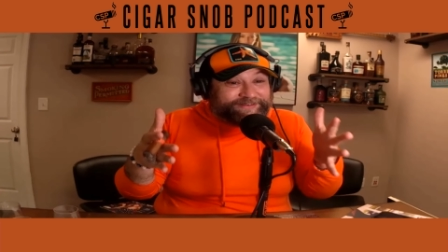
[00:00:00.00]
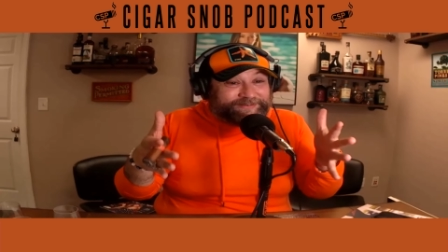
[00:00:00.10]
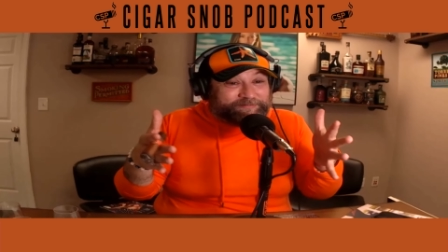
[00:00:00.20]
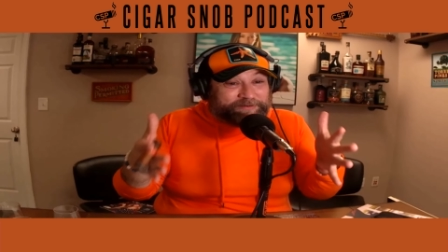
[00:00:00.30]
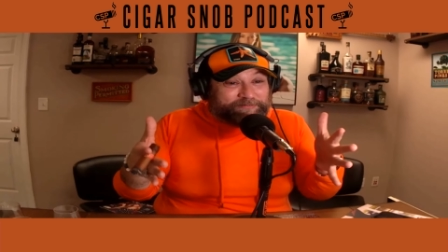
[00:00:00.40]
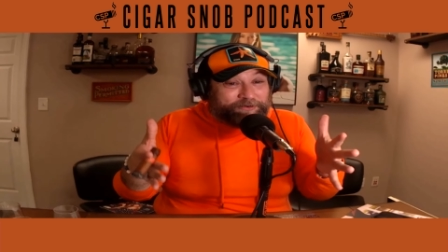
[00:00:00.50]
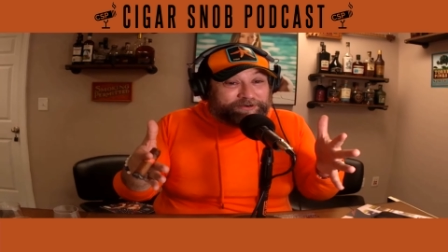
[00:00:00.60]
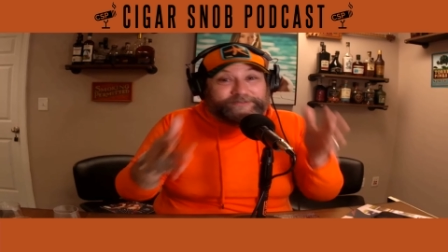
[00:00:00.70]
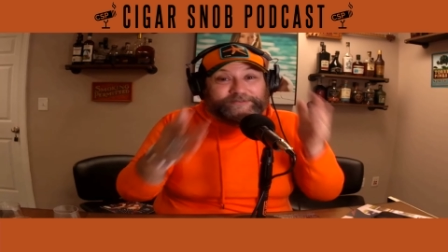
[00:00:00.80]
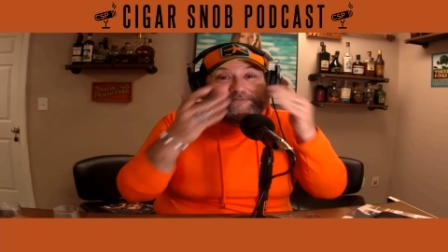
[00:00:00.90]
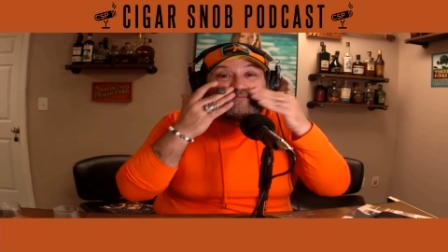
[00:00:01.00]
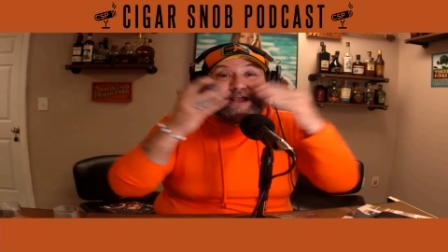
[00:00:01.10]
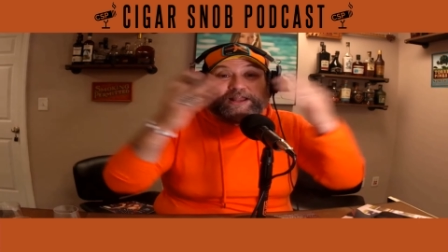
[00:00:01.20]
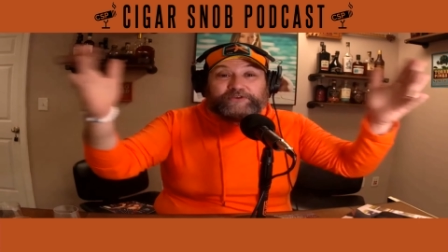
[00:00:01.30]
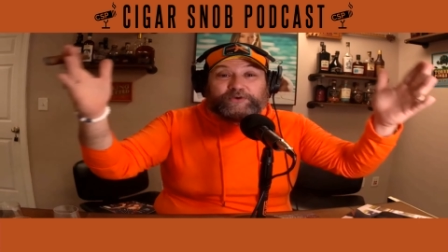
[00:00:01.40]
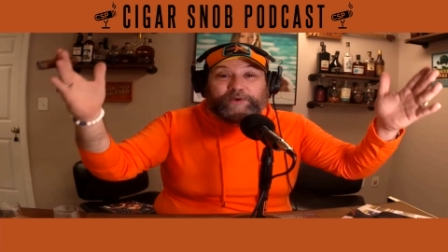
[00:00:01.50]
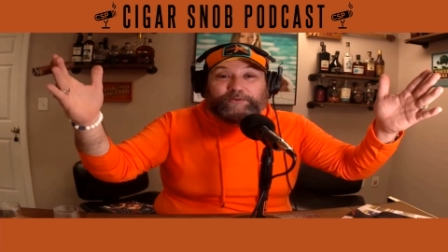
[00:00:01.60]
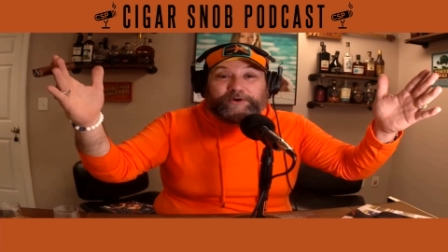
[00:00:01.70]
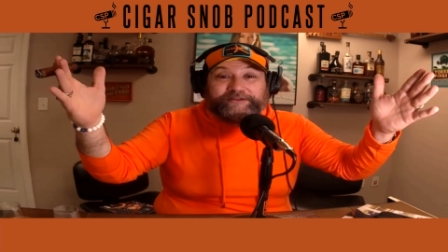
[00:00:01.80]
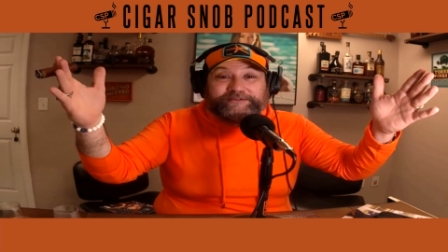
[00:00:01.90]
this has been more. I love you, white
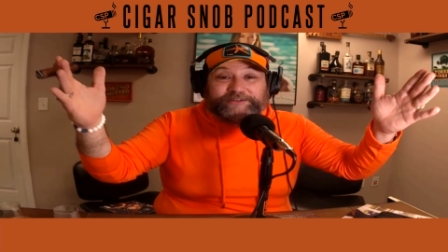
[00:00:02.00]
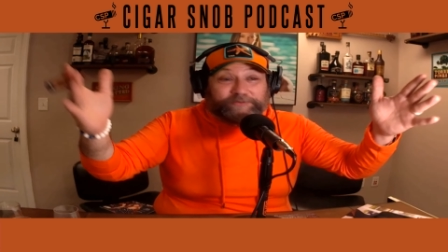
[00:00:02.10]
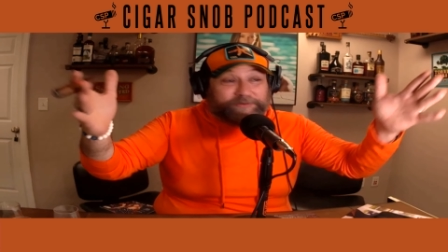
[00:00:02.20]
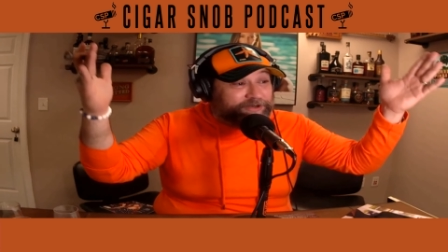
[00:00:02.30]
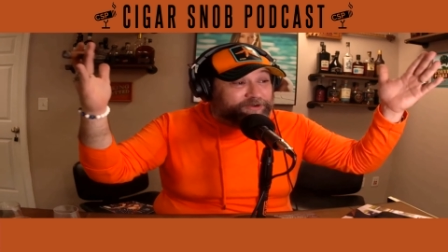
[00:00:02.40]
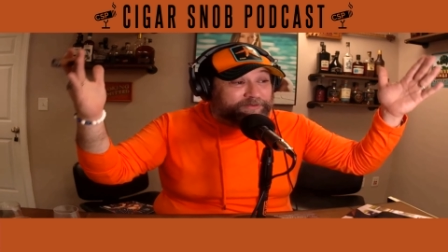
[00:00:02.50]
woman. That's what you know.